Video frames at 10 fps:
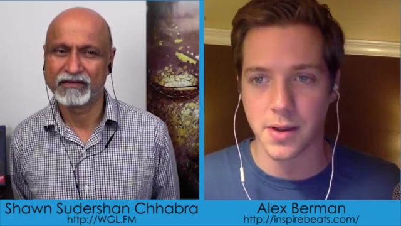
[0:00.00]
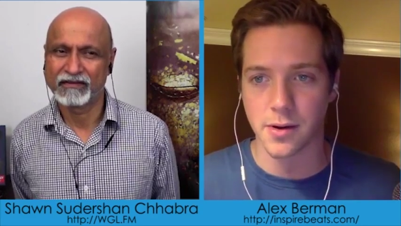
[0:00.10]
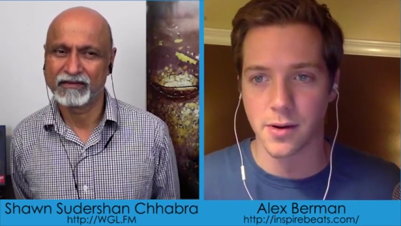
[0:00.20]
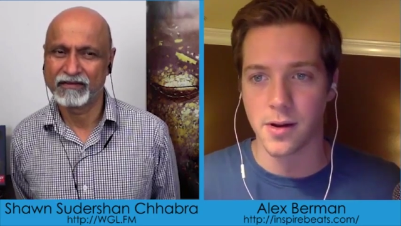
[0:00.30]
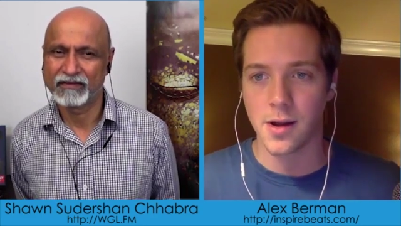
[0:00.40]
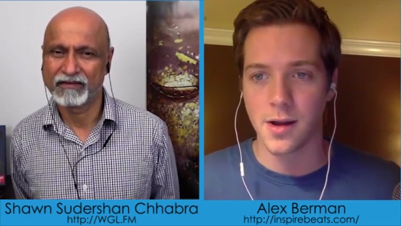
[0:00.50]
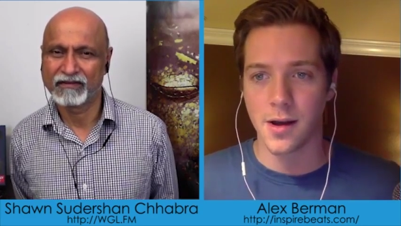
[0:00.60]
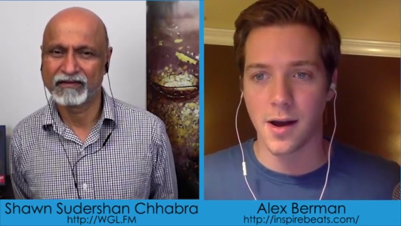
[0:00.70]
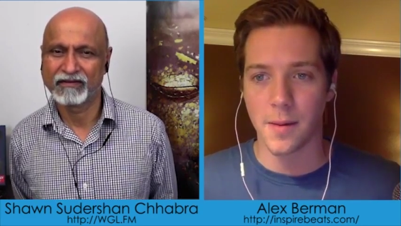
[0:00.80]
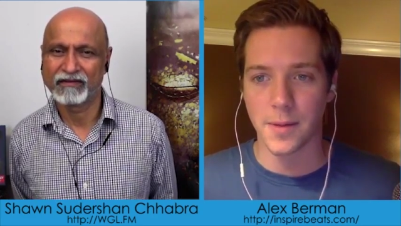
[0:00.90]
Speaker 1: maker,
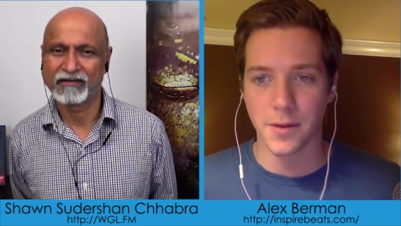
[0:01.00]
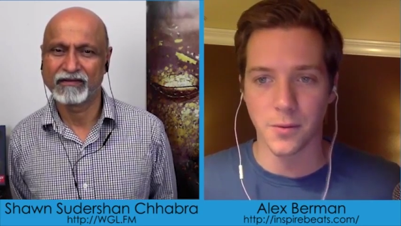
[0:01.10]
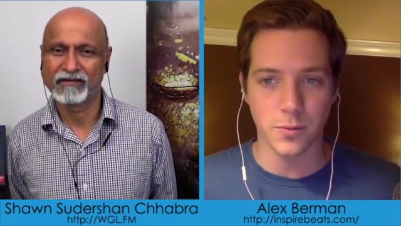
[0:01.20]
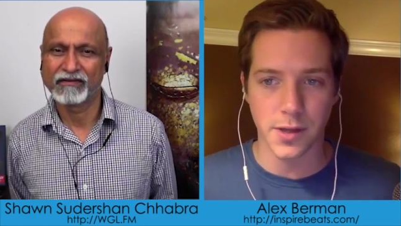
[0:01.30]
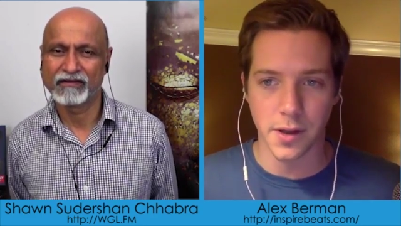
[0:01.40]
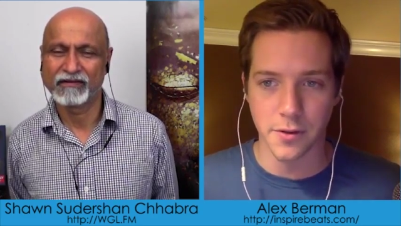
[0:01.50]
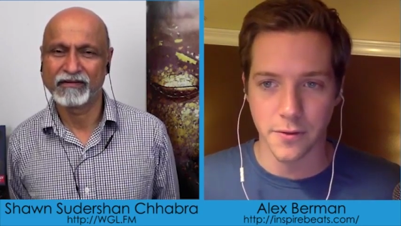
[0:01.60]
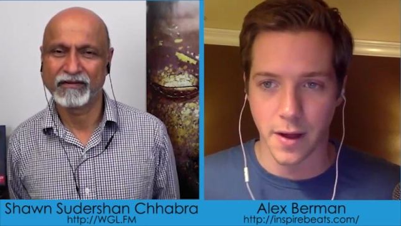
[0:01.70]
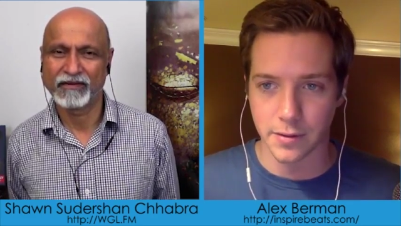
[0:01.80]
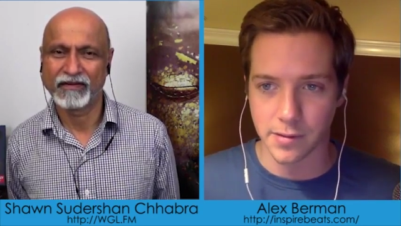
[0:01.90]
um, and then the other
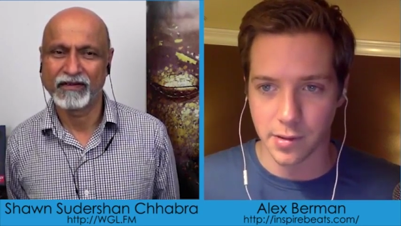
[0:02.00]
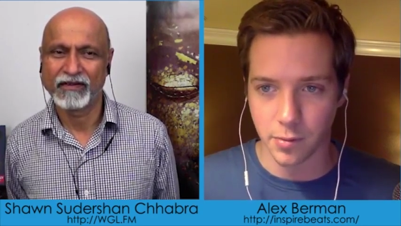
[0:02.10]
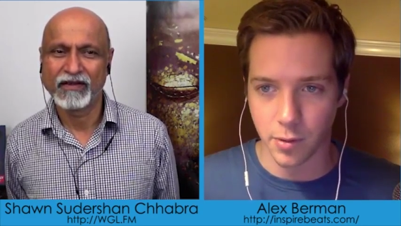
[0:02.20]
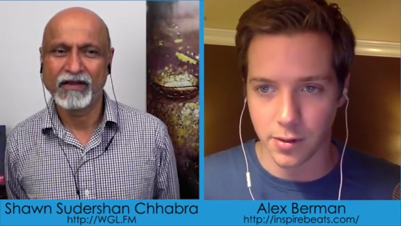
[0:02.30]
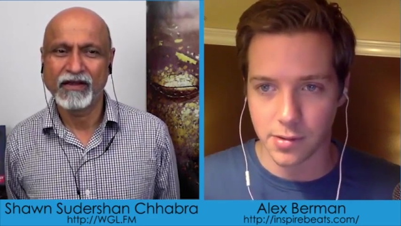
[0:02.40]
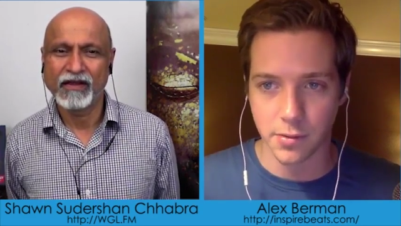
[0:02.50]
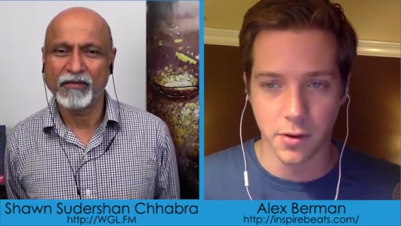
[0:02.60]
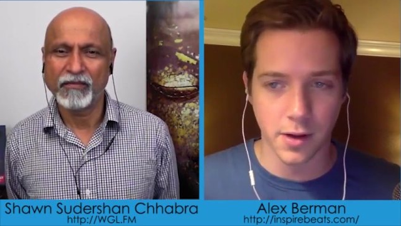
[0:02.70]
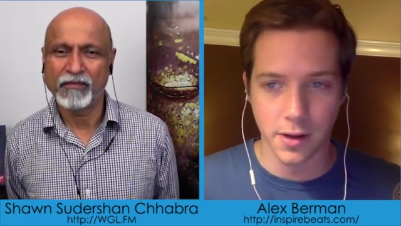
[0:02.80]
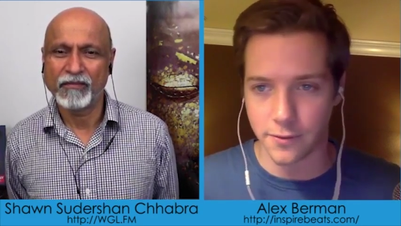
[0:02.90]
factors as well. So it
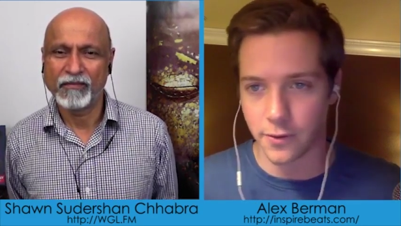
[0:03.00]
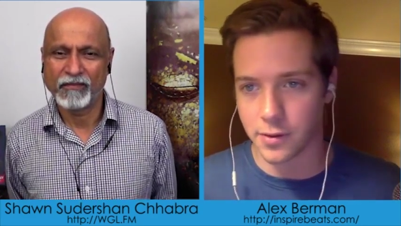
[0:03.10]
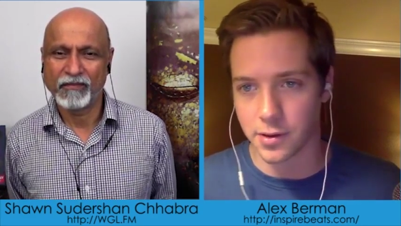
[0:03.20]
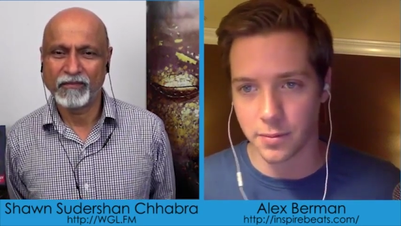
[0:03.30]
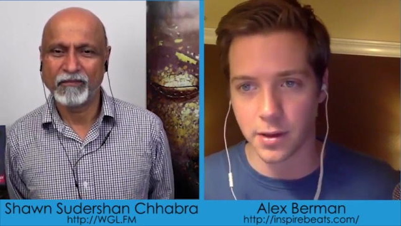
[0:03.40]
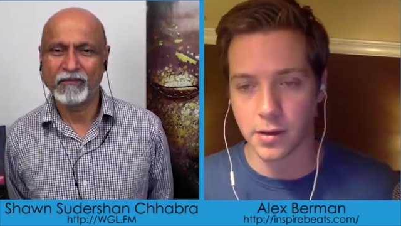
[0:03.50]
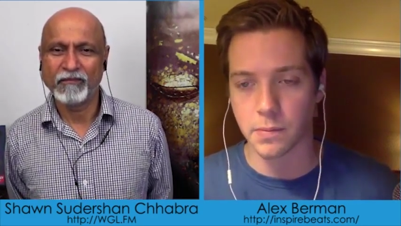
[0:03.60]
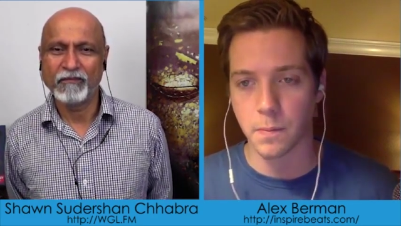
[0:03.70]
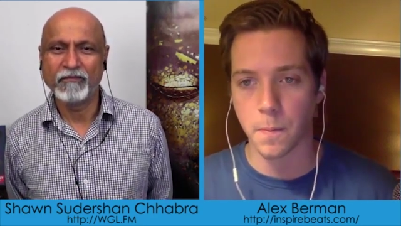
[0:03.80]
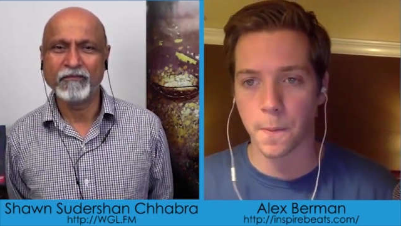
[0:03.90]
all kind of falls into
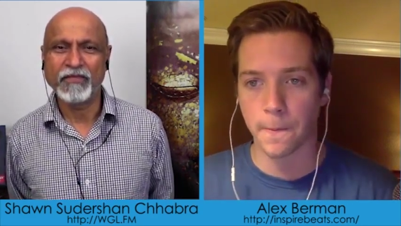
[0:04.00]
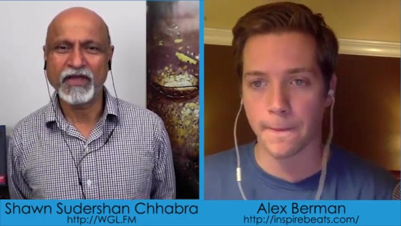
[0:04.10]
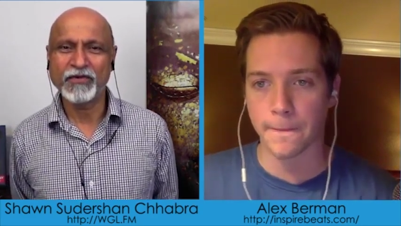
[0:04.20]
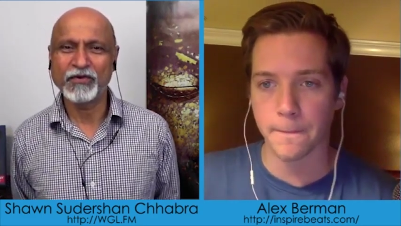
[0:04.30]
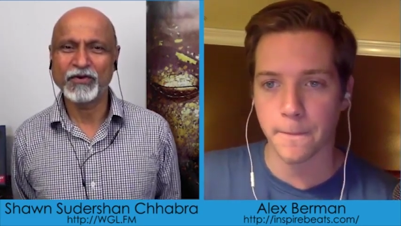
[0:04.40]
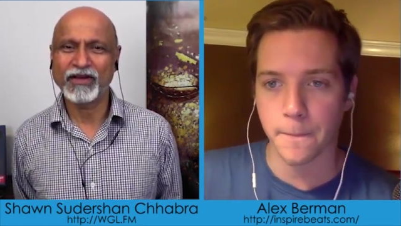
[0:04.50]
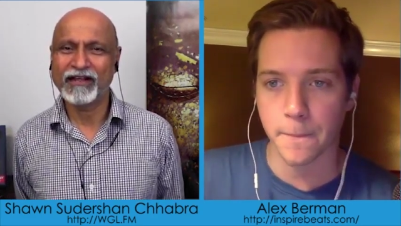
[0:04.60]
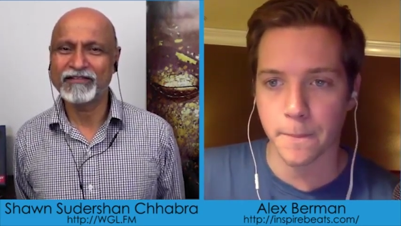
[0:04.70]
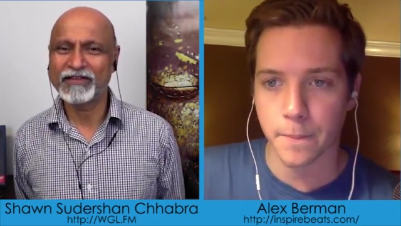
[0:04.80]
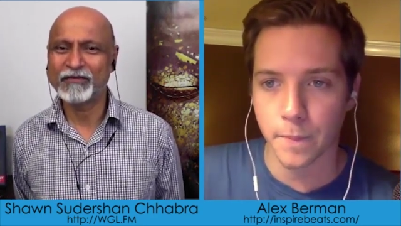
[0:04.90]
place.
Speaker 2: Maybe you can
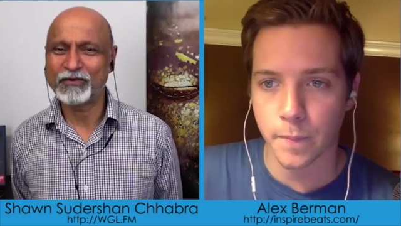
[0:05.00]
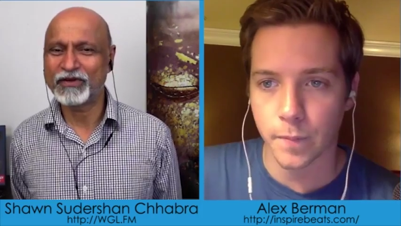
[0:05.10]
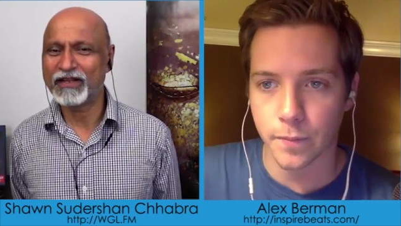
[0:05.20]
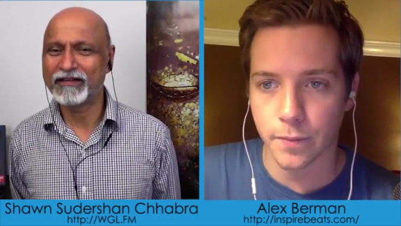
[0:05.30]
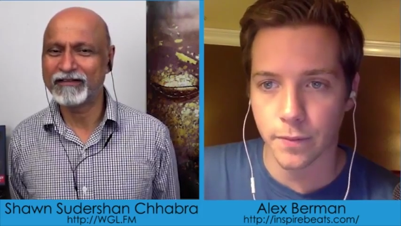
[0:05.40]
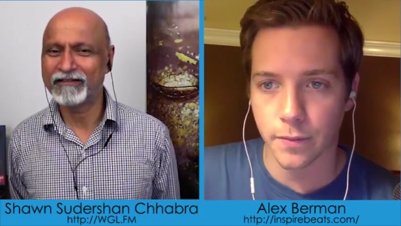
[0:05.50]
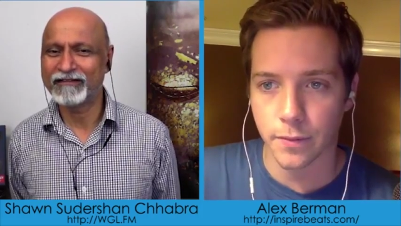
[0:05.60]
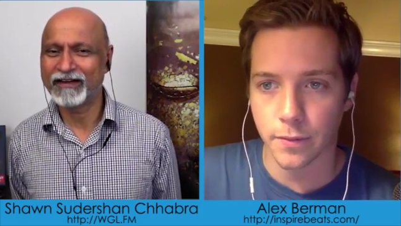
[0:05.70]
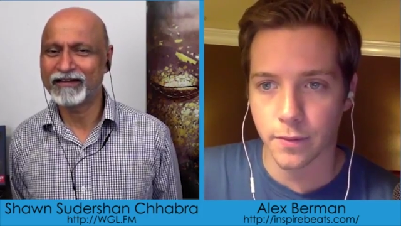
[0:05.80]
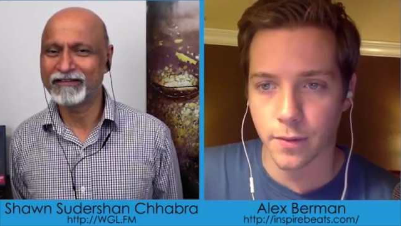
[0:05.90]
ask them to tell the
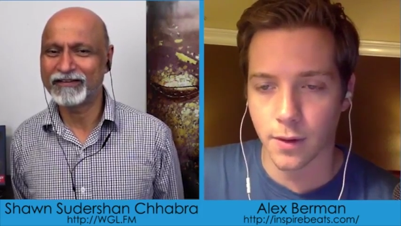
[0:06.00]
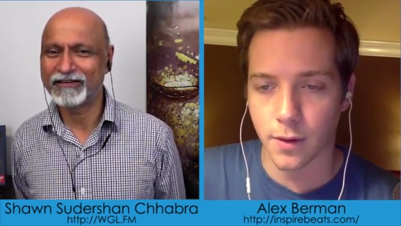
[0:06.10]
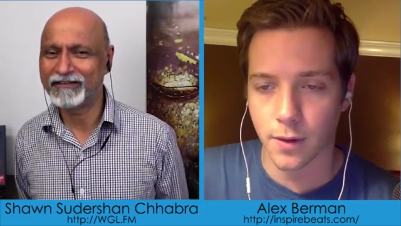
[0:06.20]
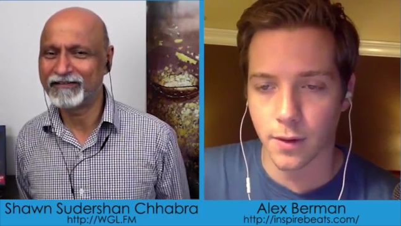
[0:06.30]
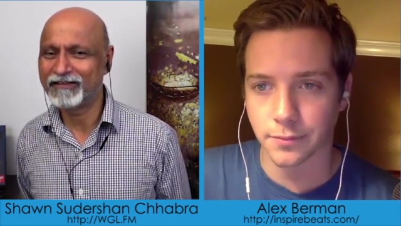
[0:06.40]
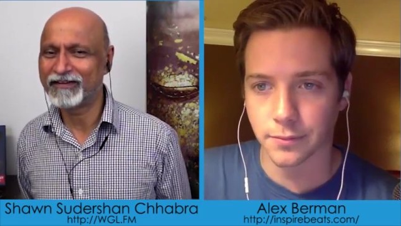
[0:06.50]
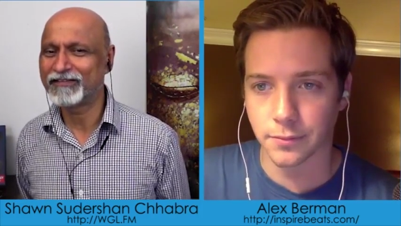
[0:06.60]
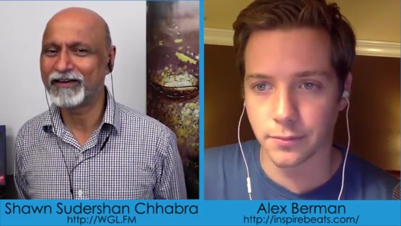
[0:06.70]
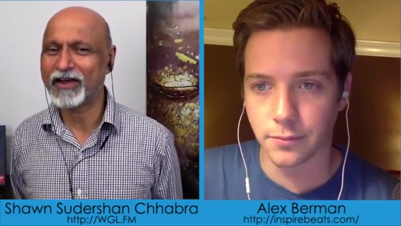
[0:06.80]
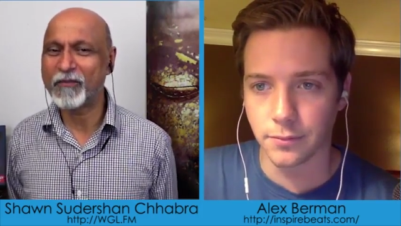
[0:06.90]
at least a
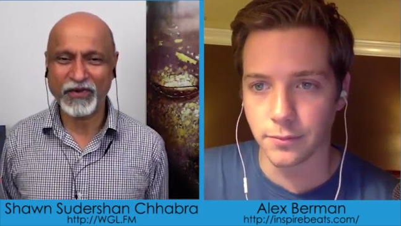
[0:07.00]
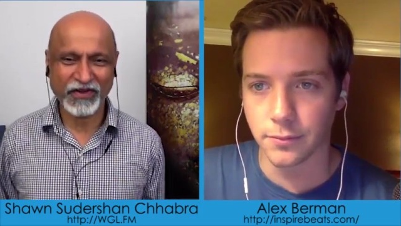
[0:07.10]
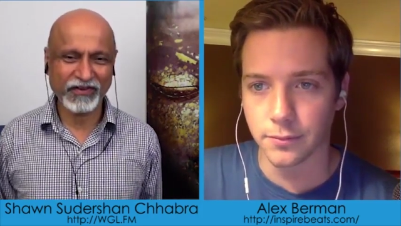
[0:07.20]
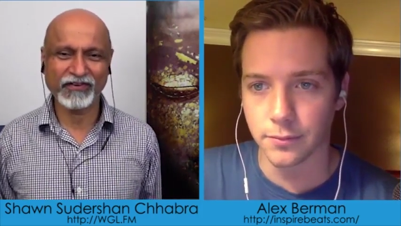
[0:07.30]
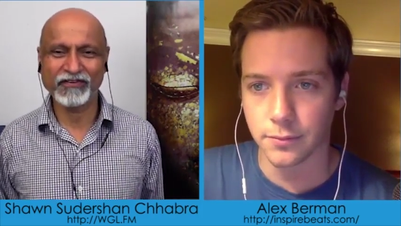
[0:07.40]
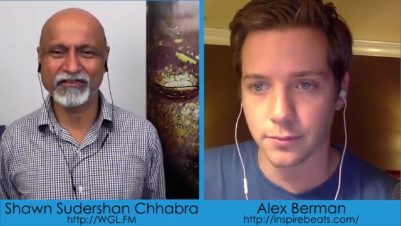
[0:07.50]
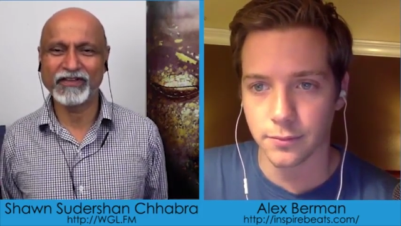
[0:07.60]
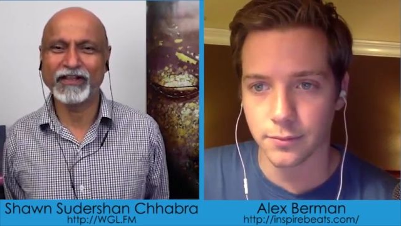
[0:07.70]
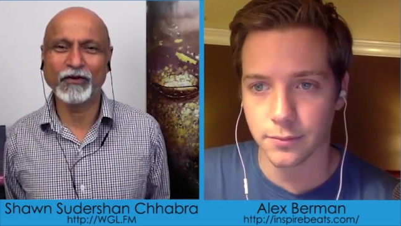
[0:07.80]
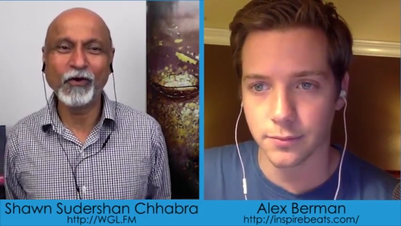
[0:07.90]
dozen competitors
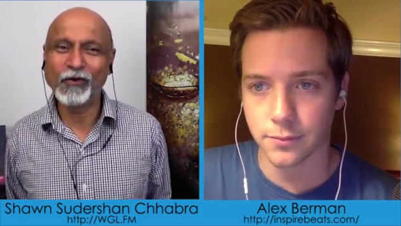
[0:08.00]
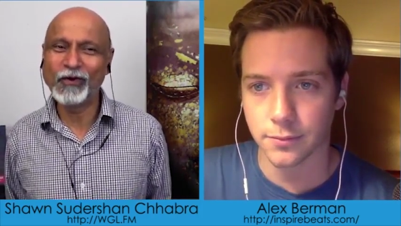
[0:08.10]
they know.